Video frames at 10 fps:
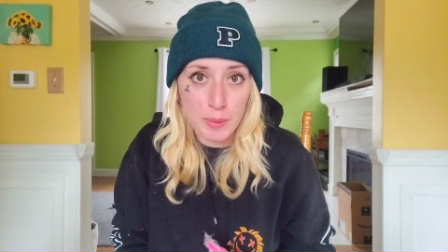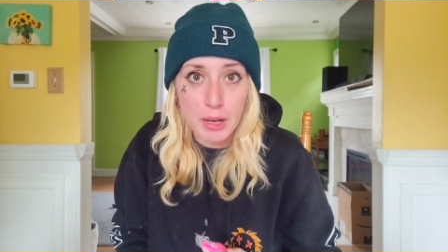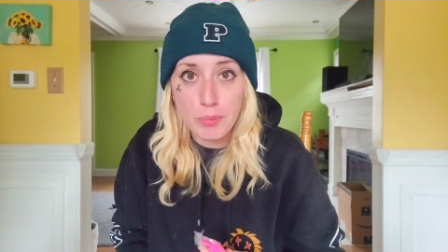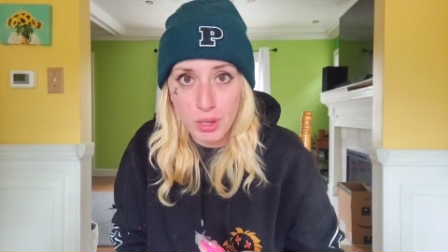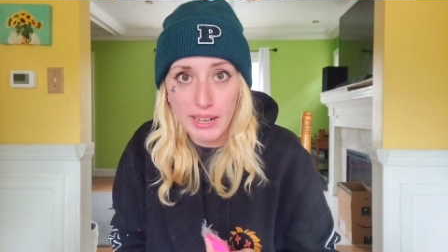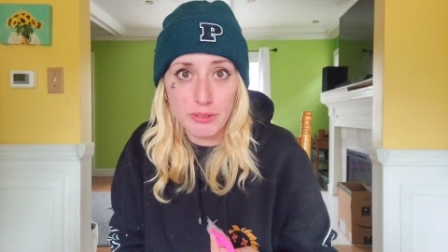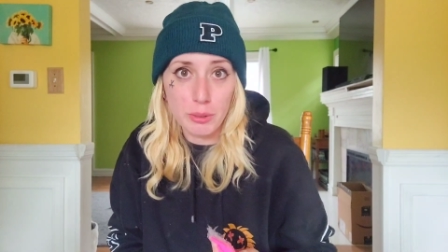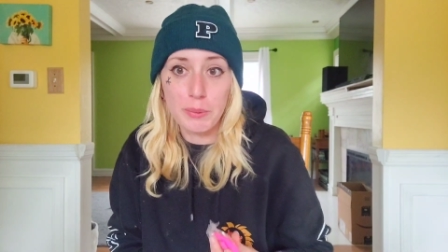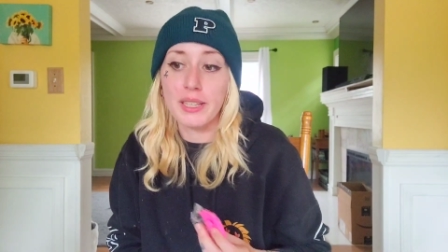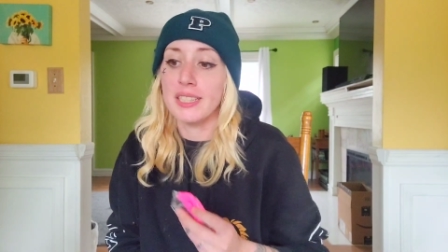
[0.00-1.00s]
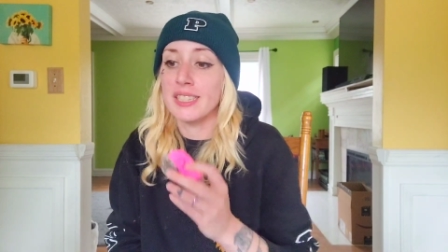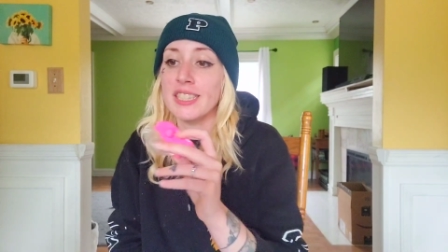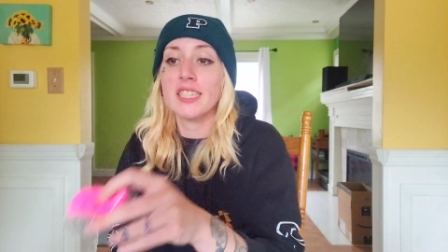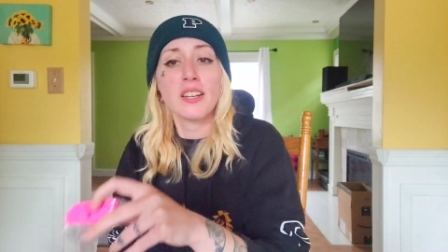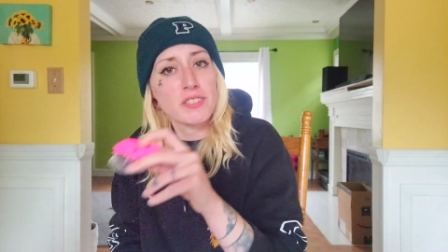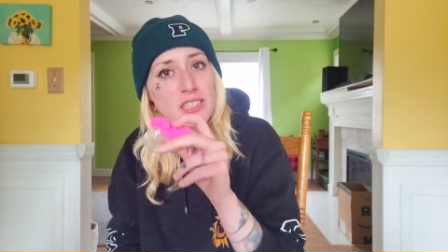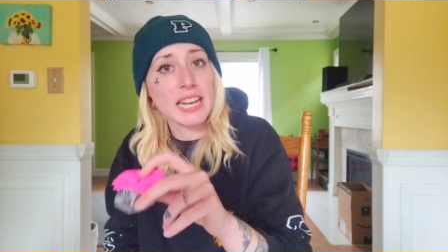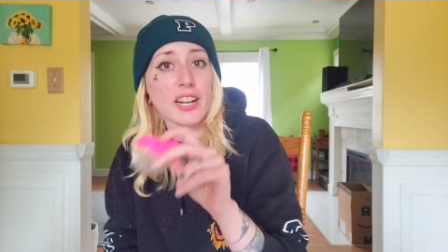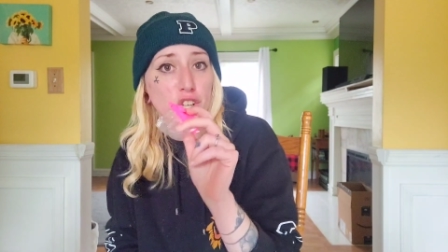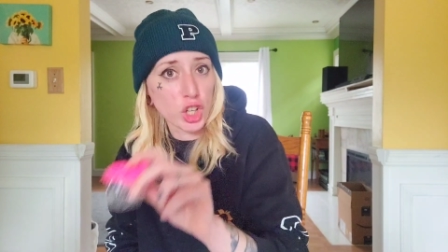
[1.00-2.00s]
up probably because this stuff has
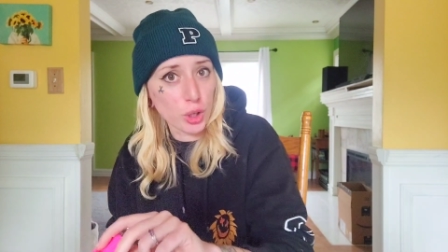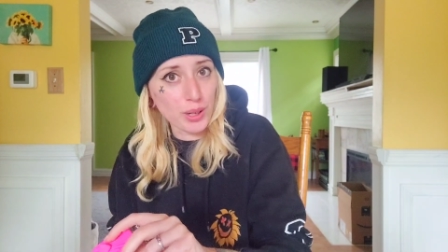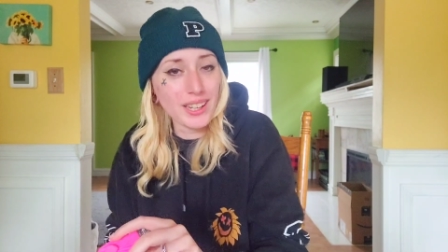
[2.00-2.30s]
got to go.